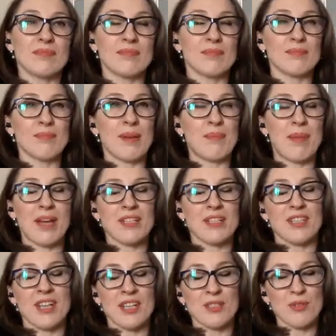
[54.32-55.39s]
my
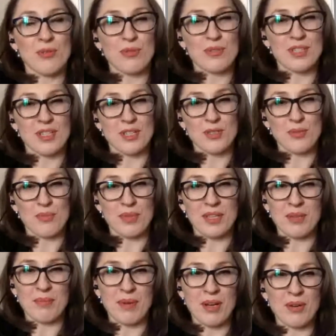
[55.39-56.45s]
passion has always also been
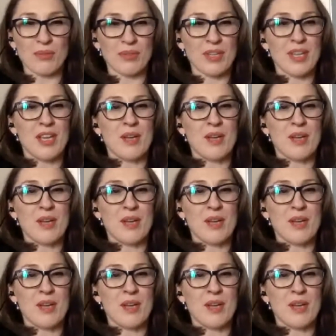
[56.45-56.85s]
about